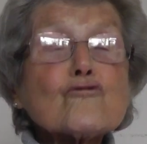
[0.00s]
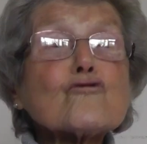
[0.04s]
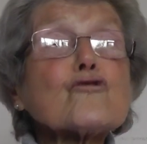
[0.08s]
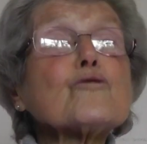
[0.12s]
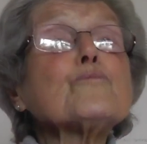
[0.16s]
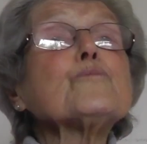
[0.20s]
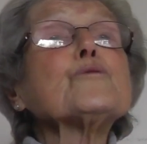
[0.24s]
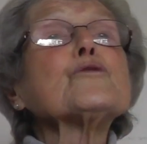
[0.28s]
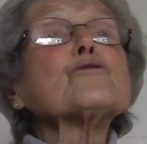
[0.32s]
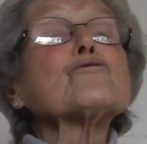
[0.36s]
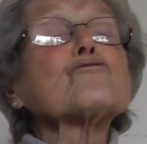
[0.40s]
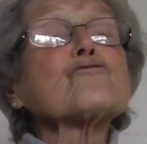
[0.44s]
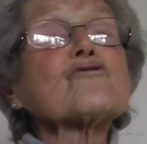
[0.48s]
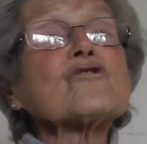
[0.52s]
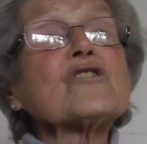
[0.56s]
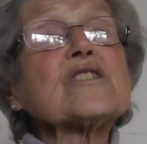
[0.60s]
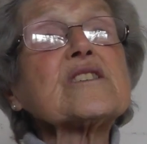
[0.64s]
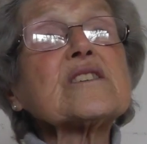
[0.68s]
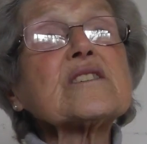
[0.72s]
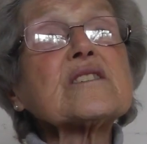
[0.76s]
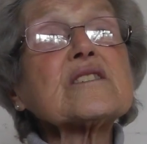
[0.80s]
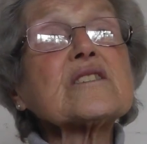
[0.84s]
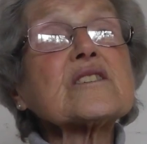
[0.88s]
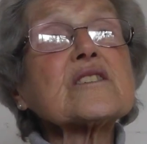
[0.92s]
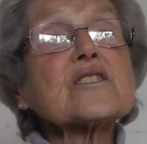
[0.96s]

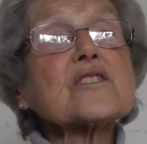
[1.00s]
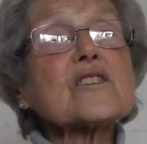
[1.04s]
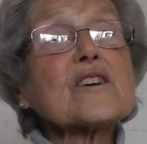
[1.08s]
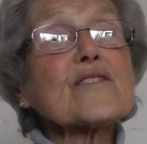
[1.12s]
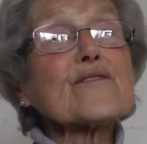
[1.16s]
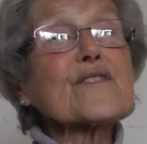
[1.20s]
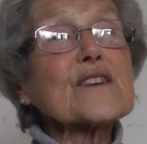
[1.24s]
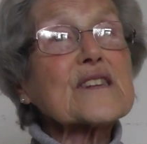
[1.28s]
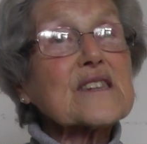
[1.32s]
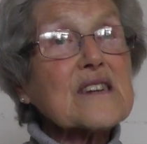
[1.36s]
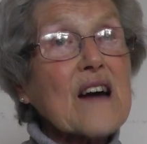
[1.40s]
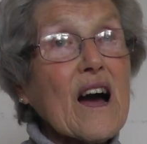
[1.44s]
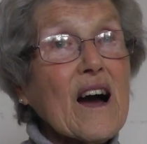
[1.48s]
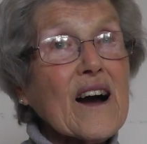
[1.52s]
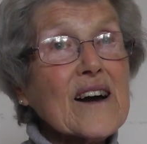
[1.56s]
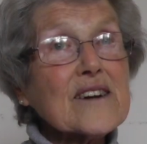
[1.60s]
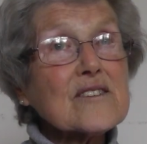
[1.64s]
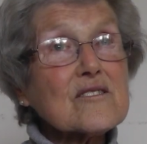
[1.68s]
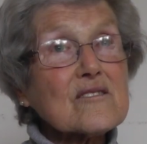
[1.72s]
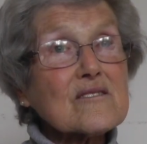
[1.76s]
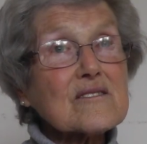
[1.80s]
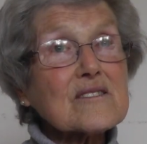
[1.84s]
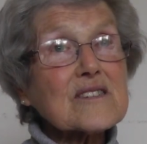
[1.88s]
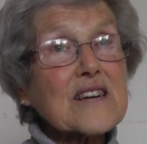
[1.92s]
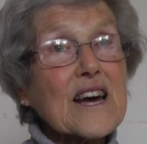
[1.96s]
tributaries of the
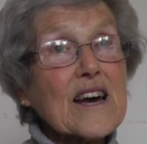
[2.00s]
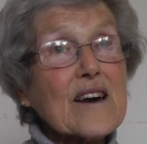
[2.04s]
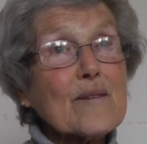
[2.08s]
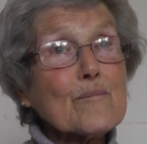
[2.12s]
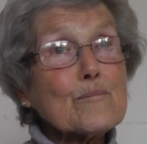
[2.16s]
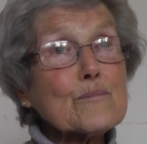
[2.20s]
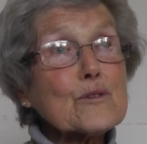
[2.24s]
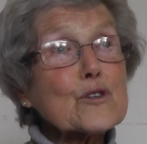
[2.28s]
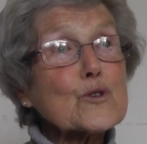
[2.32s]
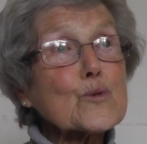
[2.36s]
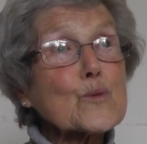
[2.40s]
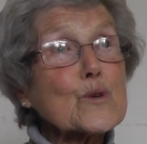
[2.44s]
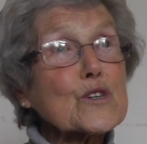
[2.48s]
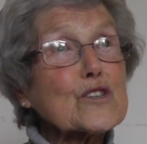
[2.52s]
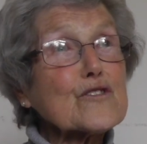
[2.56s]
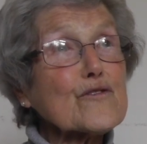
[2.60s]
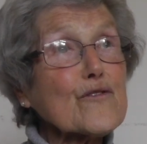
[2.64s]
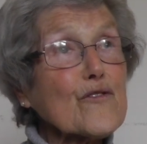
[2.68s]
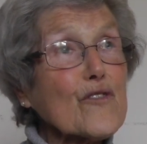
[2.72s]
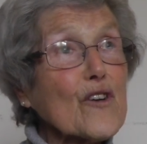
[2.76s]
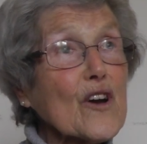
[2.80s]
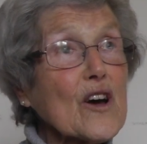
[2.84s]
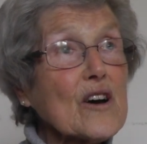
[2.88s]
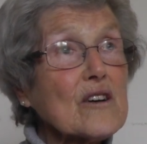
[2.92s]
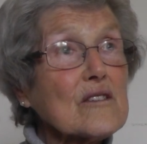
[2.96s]
tidal Thames which
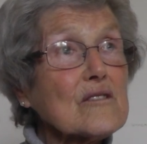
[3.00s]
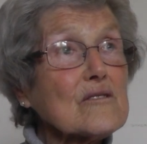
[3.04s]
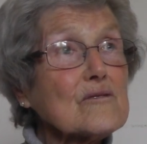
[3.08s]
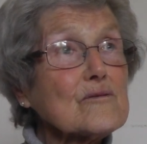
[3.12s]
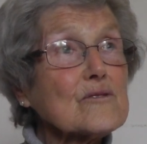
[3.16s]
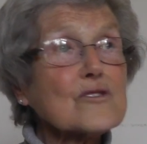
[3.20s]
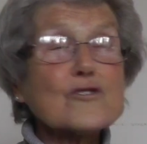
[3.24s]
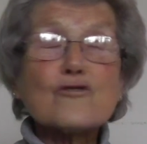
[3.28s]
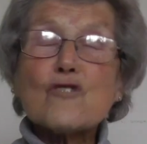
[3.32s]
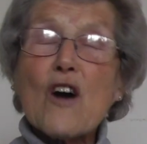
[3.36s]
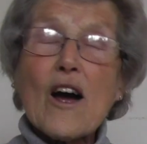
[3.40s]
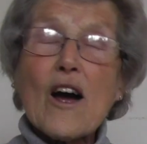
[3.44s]
flow, the